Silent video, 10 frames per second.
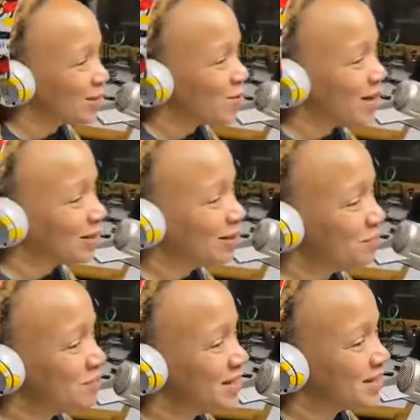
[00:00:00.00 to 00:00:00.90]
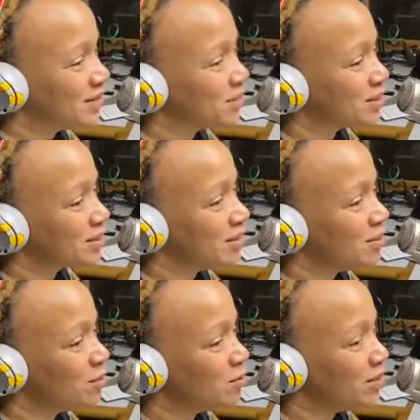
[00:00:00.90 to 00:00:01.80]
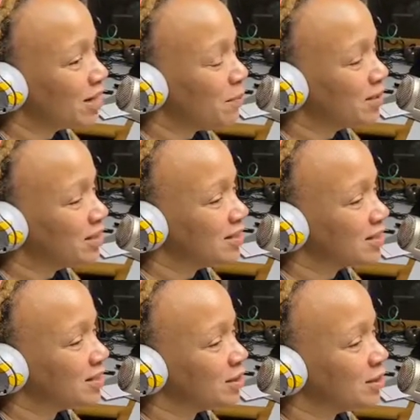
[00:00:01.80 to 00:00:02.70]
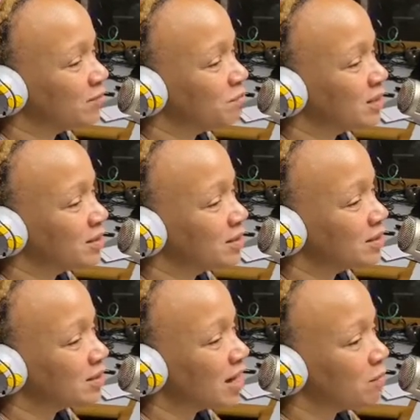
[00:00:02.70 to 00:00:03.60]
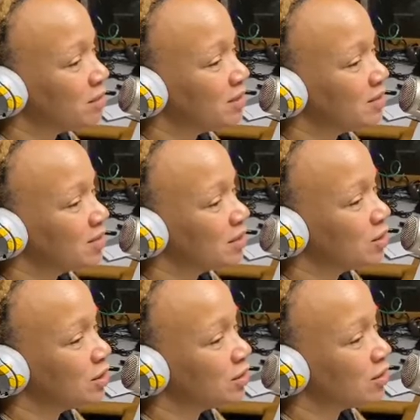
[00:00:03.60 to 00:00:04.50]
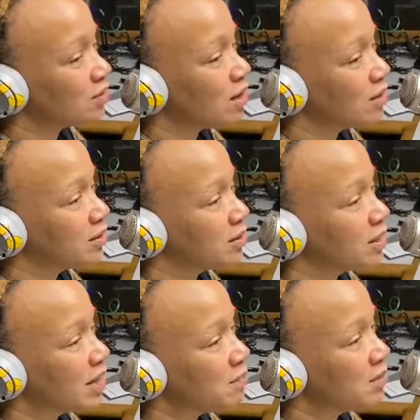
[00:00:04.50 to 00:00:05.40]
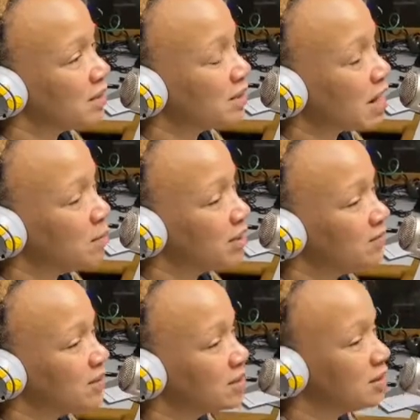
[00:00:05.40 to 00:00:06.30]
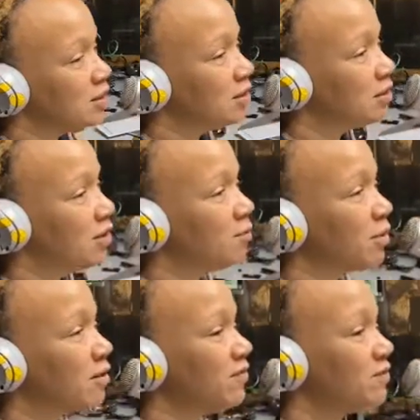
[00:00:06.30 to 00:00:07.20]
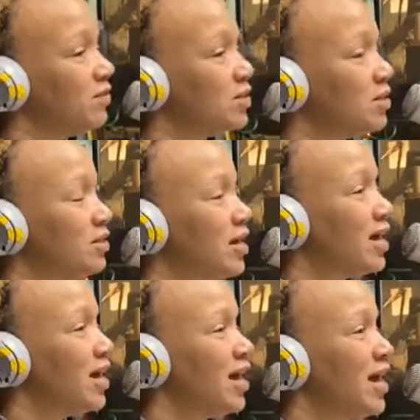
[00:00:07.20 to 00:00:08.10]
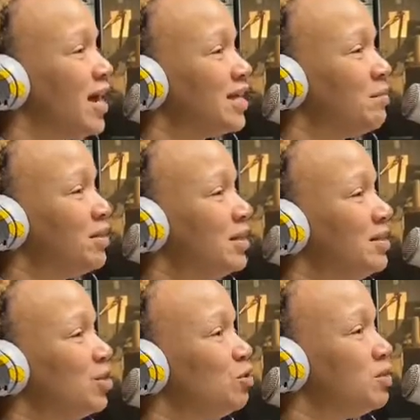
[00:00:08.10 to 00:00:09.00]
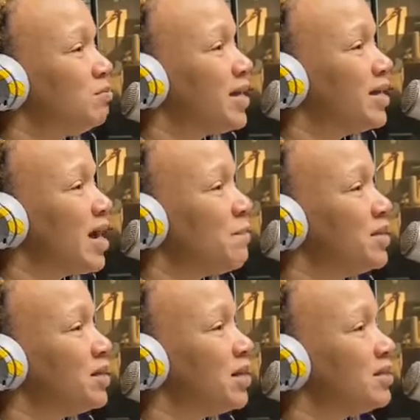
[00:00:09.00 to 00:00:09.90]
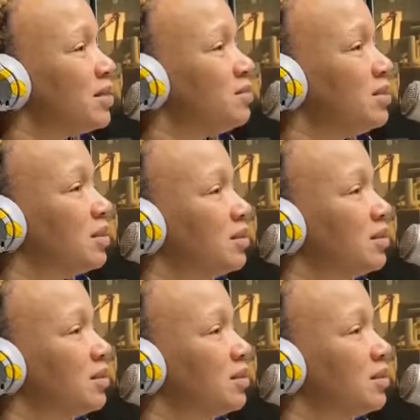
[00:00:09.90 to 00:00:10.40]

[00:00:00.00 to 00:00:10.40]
out there and pick it, because you know what? I believe this is a year of abundance. I believe this is a year of calling and claiming it. I believe this is a year of perfect vision, and I believe that you can make it happen at HW Kia.